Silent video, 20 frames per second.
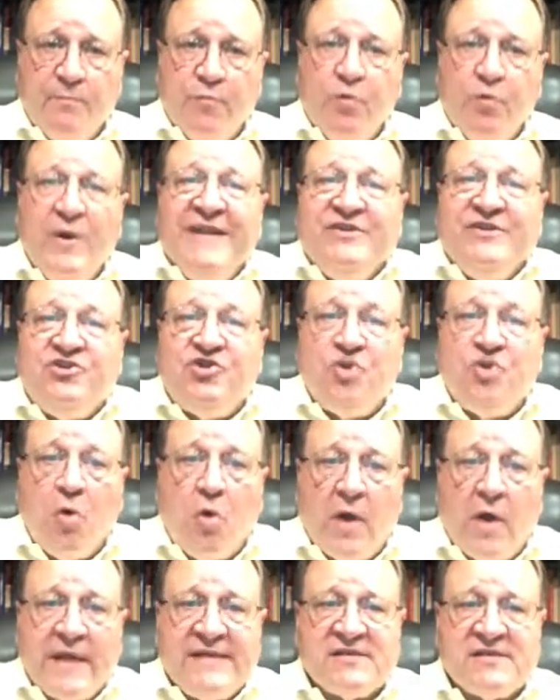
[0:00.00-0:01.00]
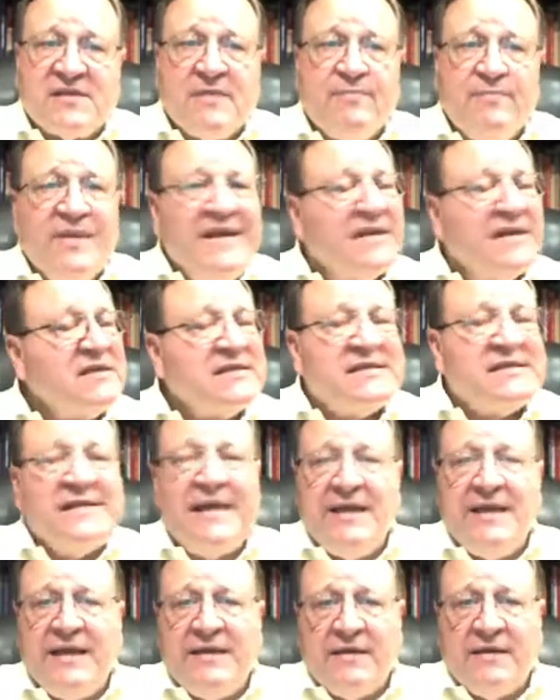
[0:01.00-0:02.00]
rejoice and be
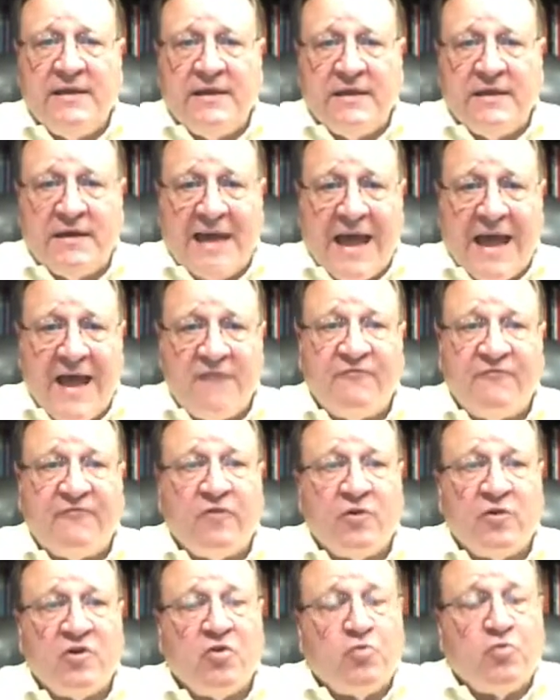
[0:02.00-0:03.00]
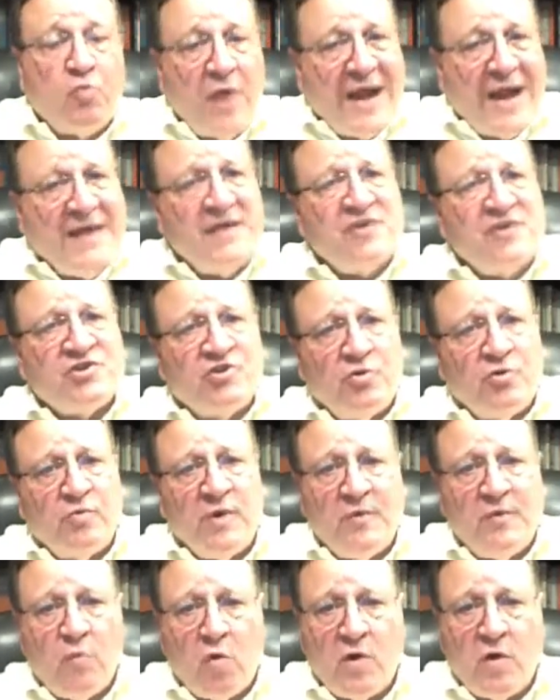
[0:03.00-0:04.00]
exceedingly glad, for great is your
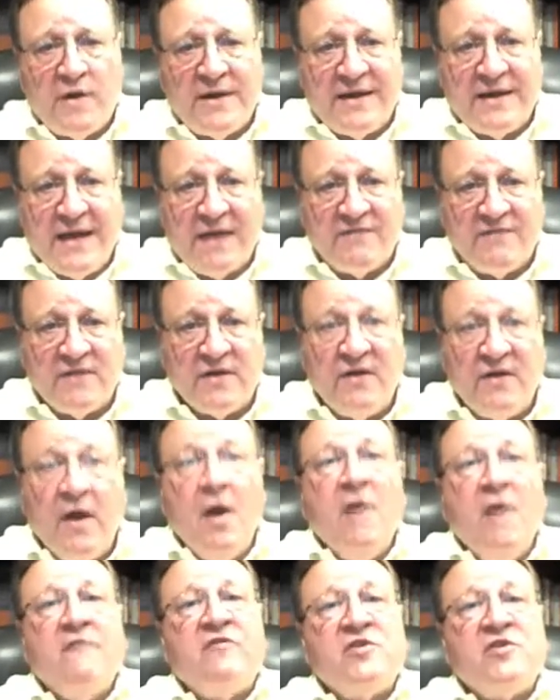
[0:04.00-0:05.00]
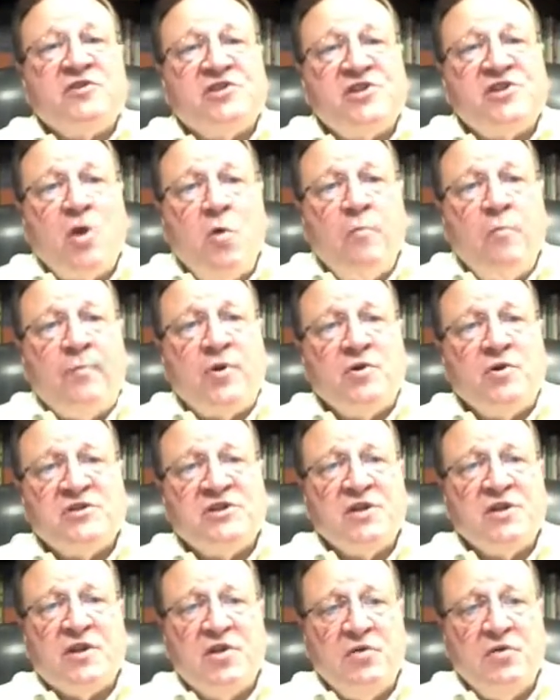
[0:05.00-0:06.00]
reward in heaven, for so
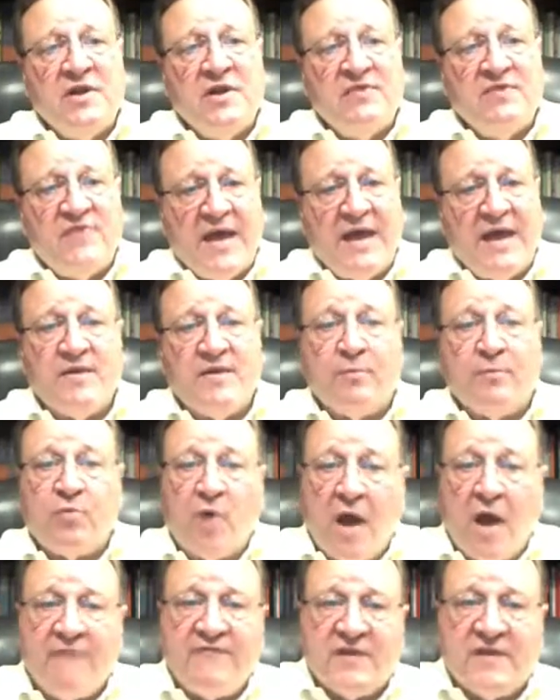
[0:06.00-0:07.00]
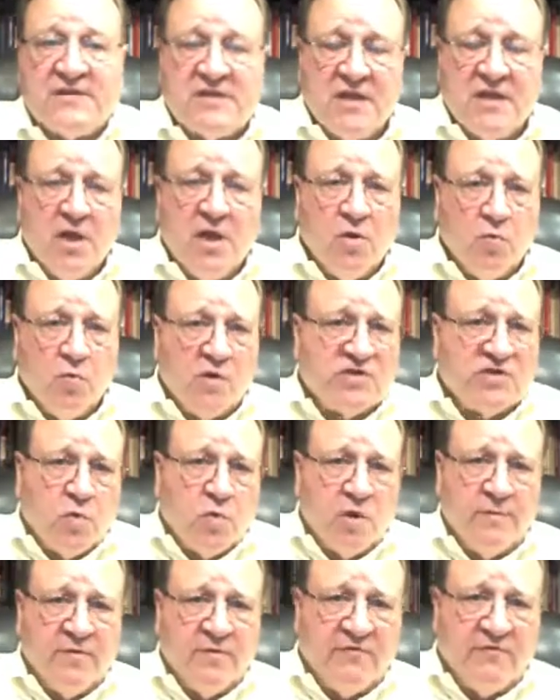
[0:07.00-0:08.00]
persecuted they the prophets which
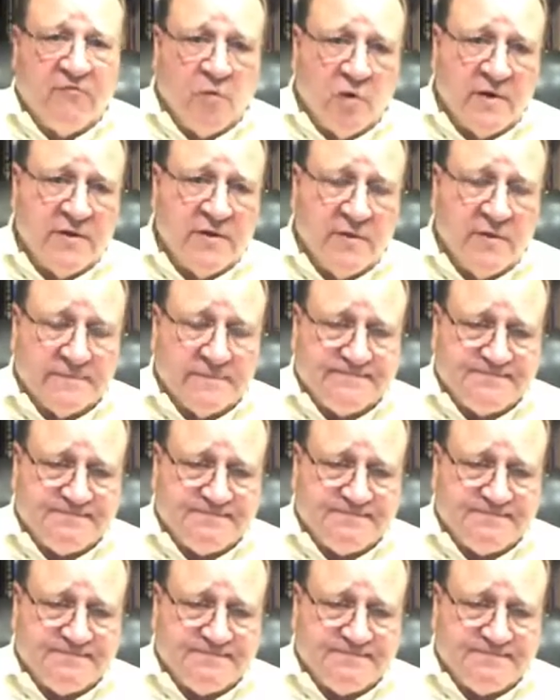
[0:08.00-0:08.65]
were before you.